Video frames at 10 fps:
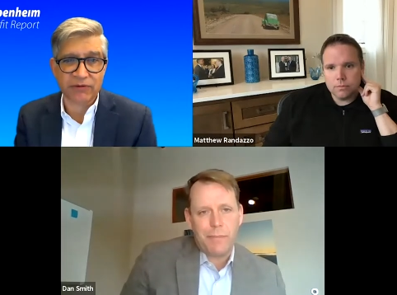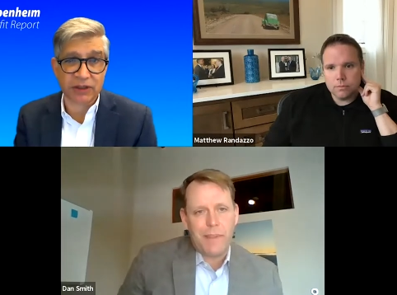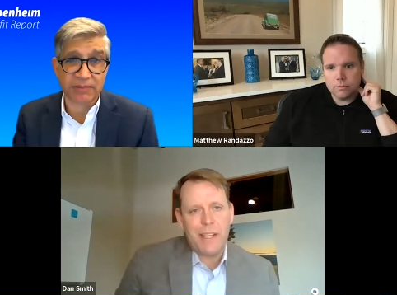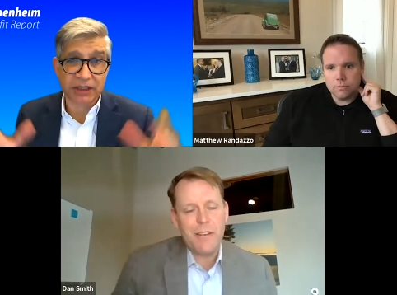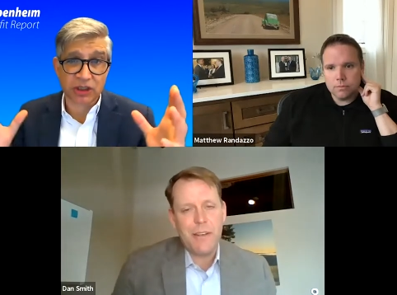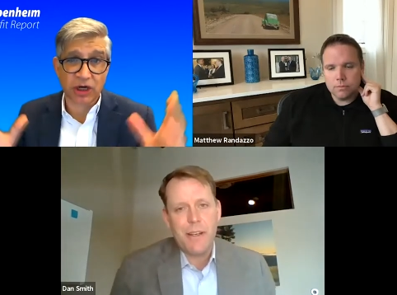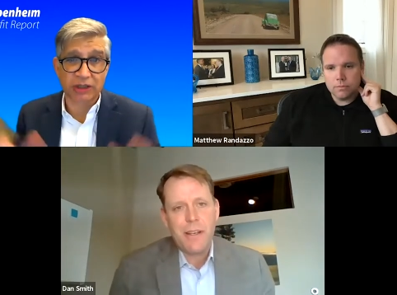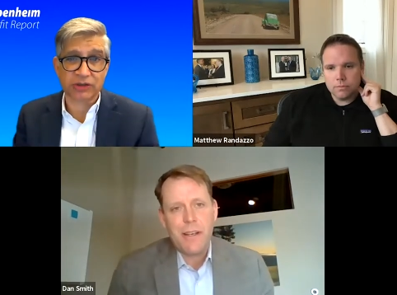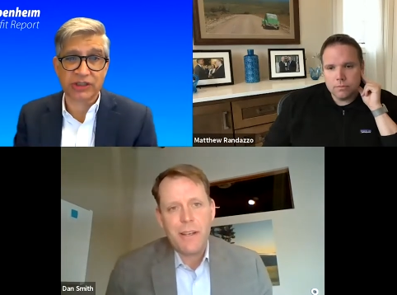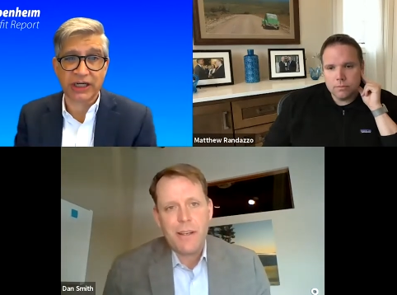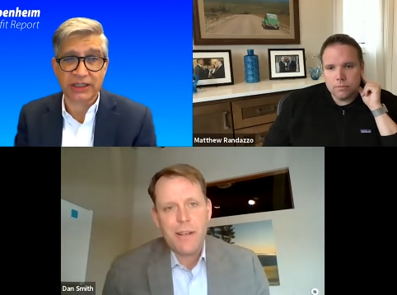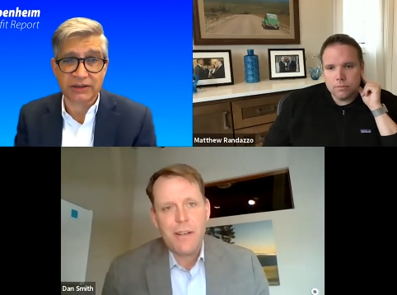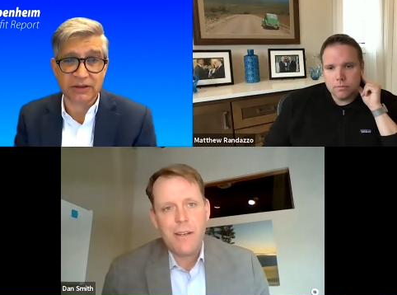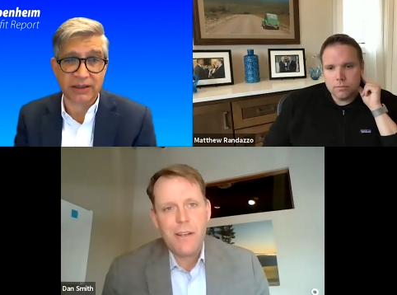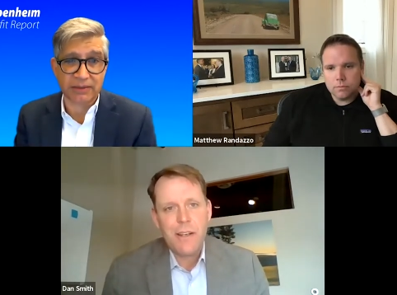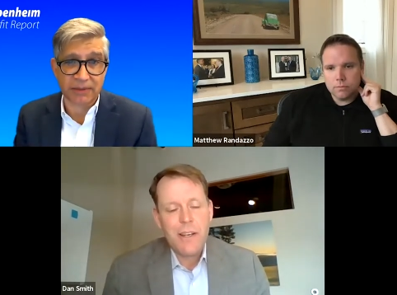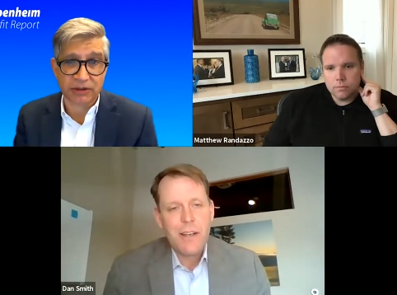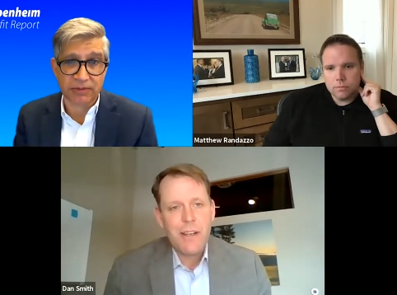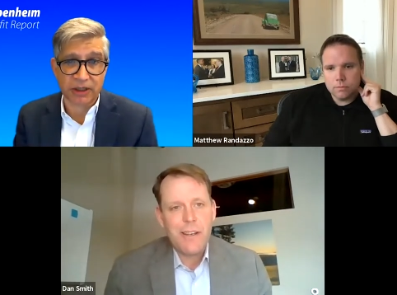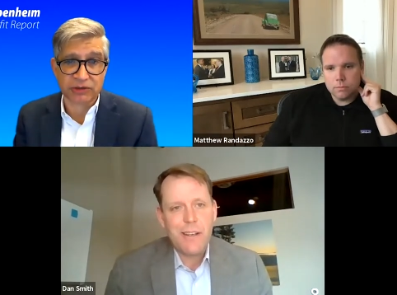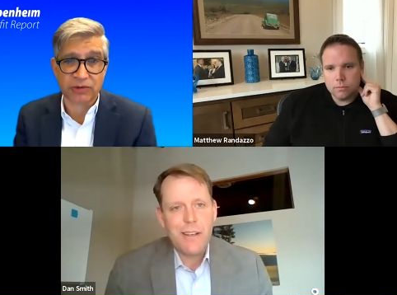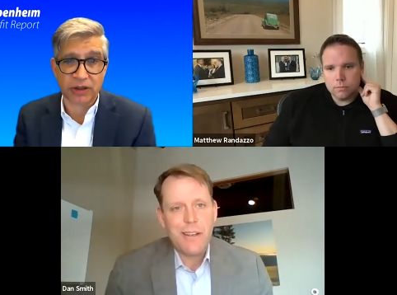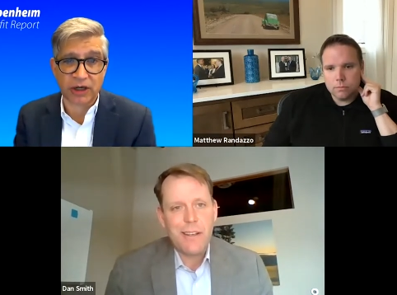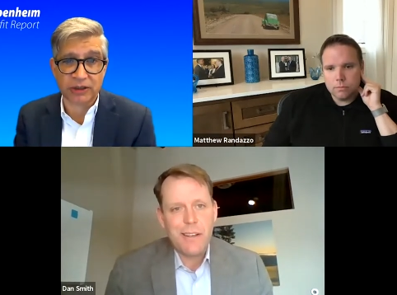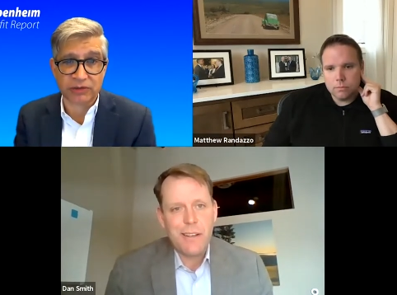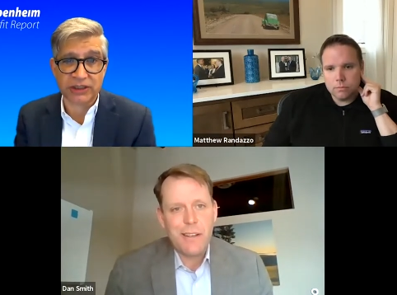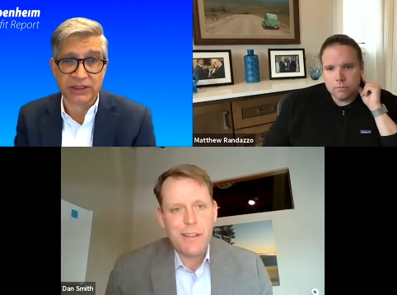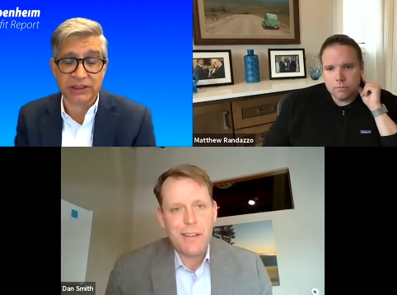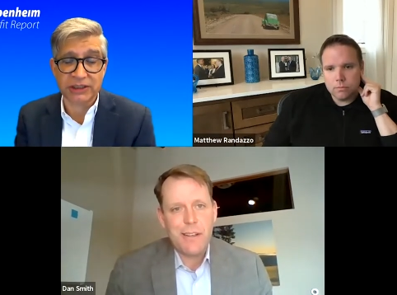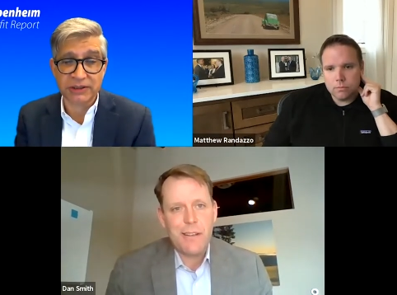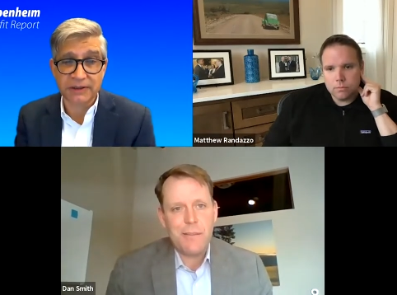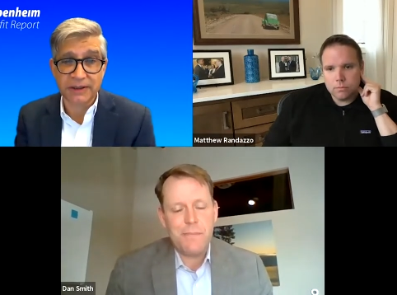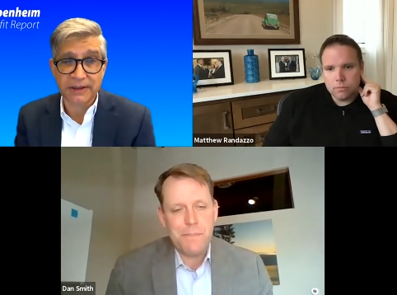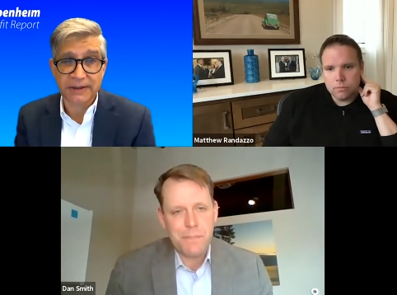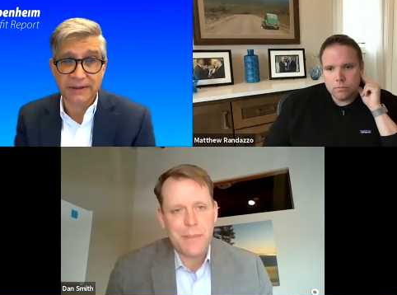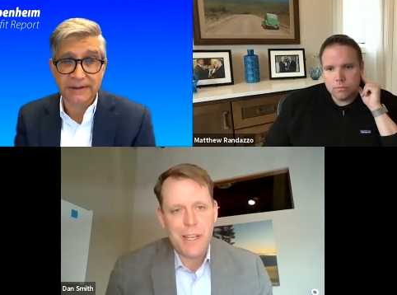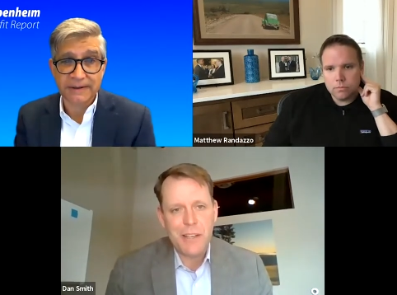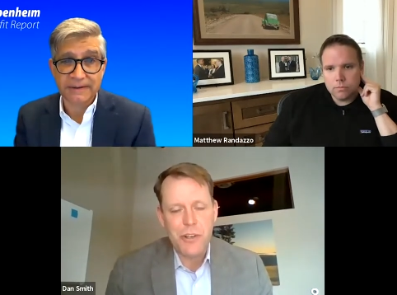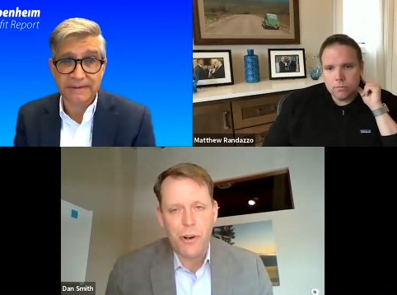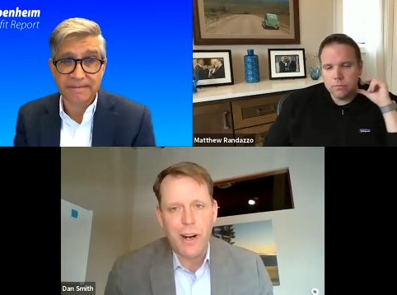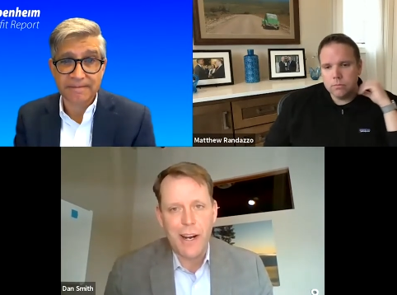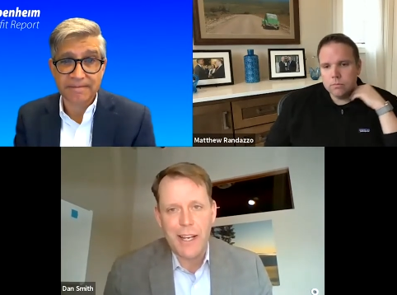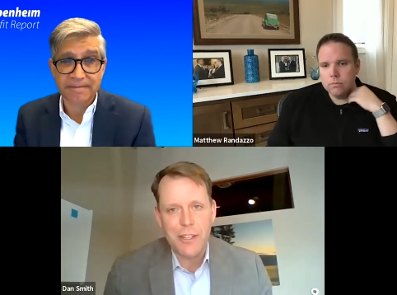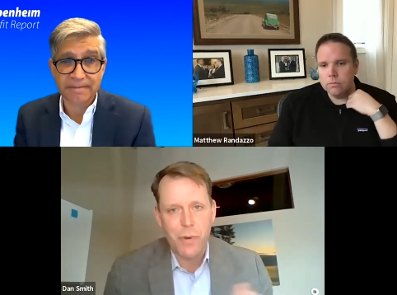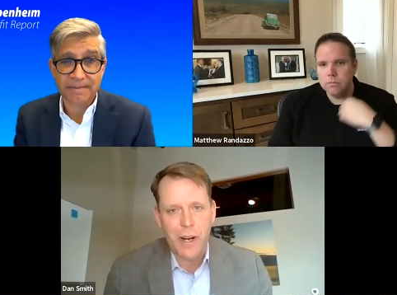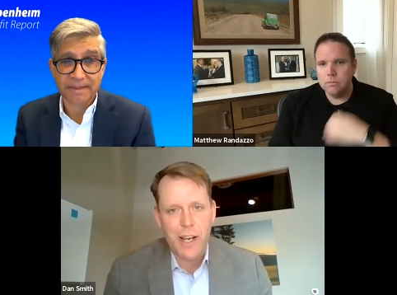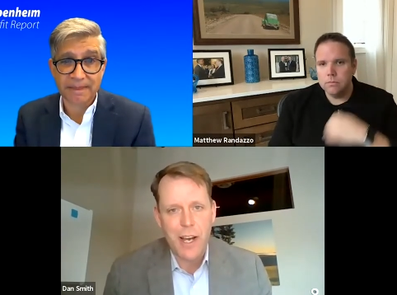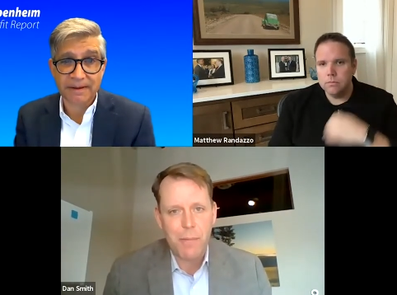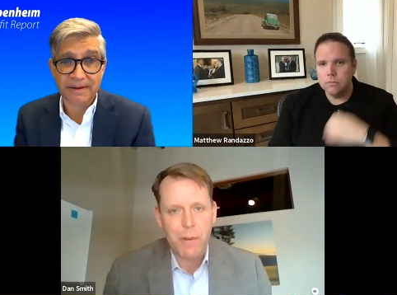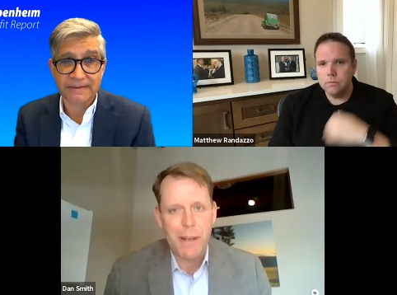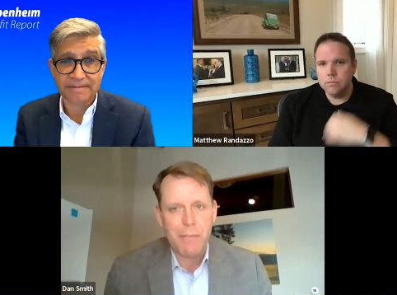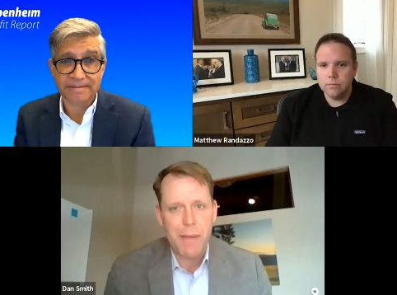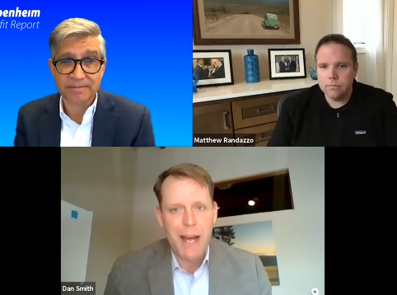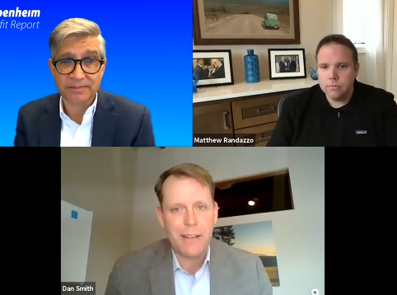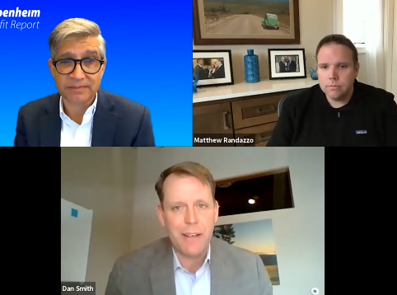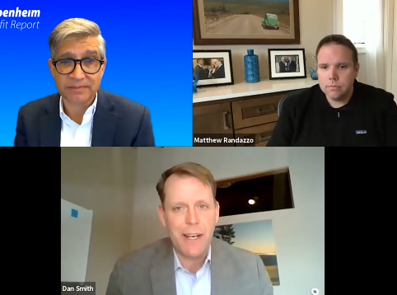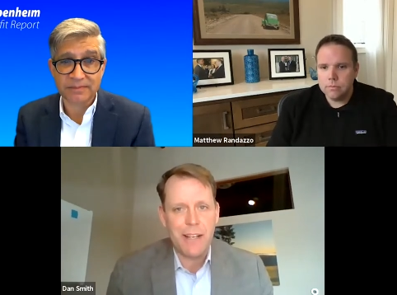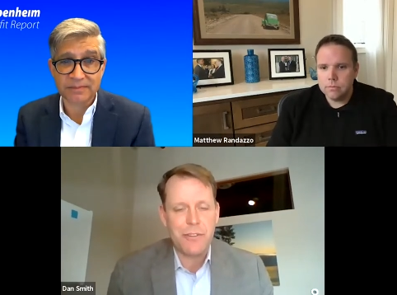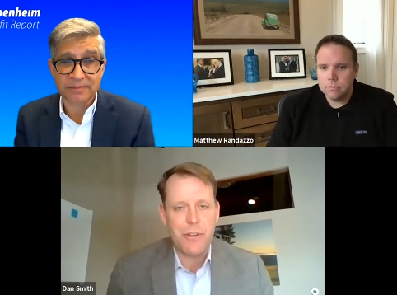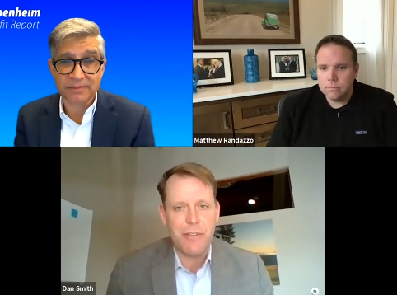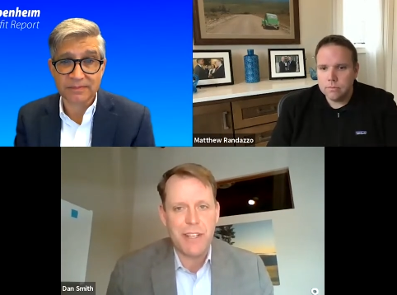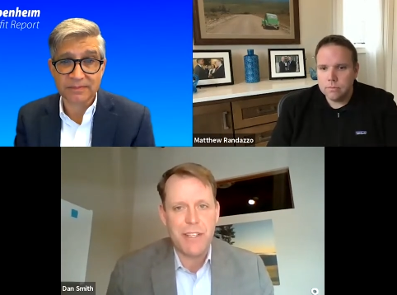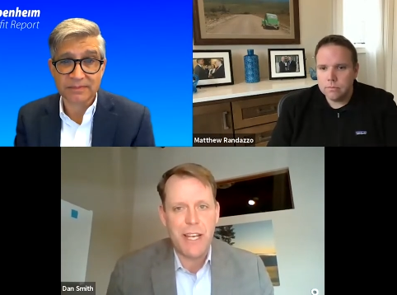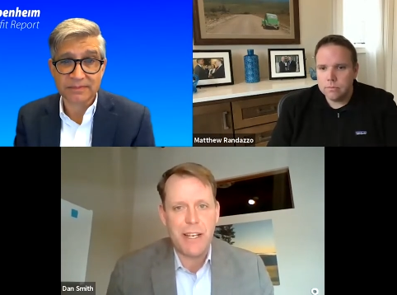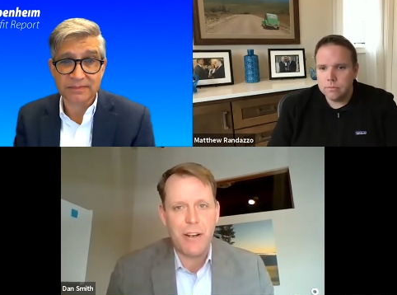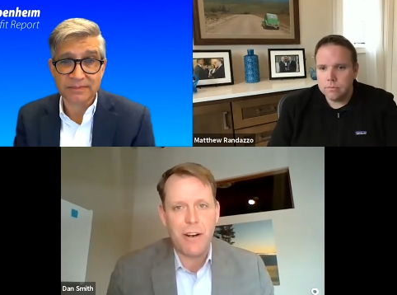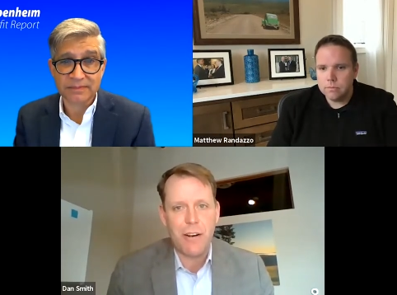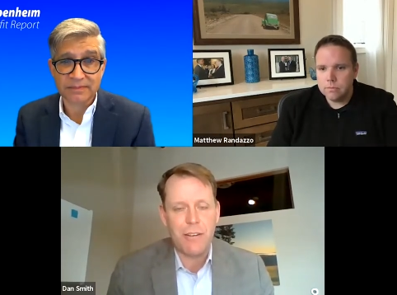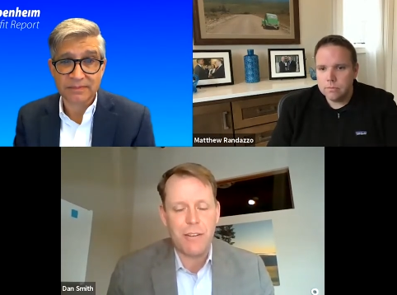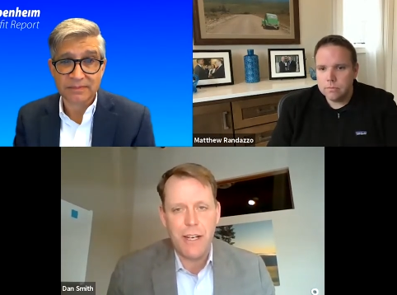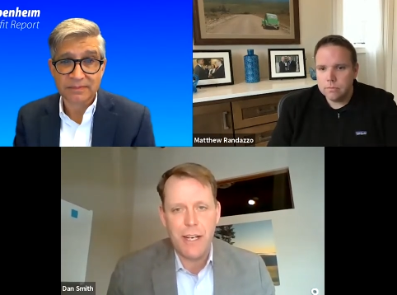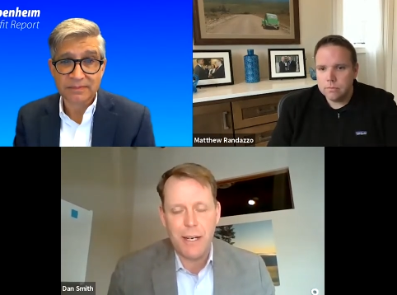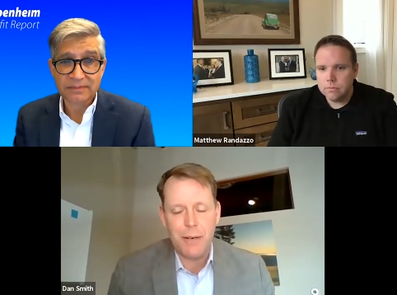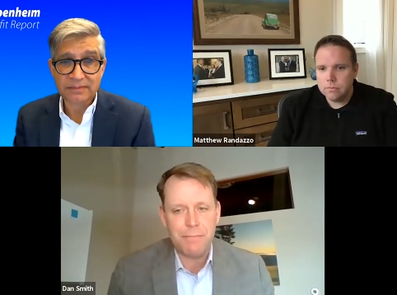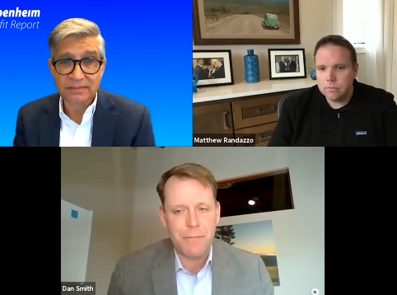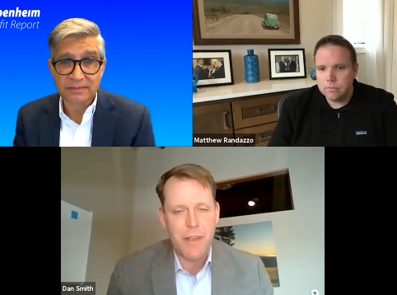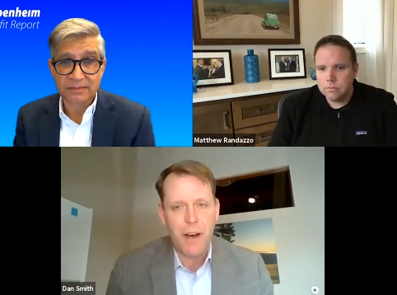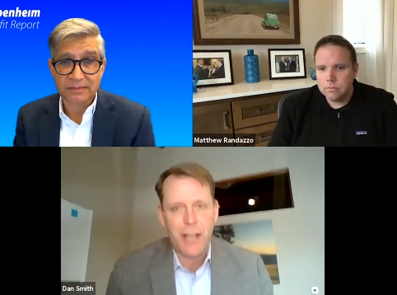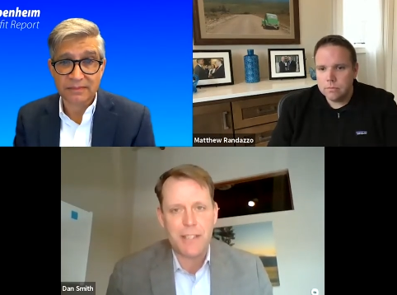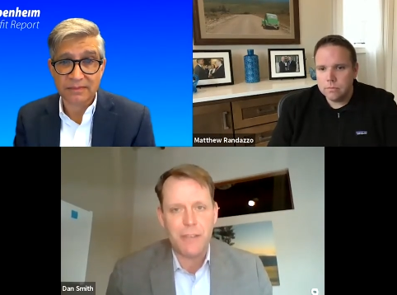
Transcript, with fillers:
Speaker 1: for the much larger state and the much larger region?
Speaker 2: Sure, and I just want to compliment Matt and sort of extend our thoughts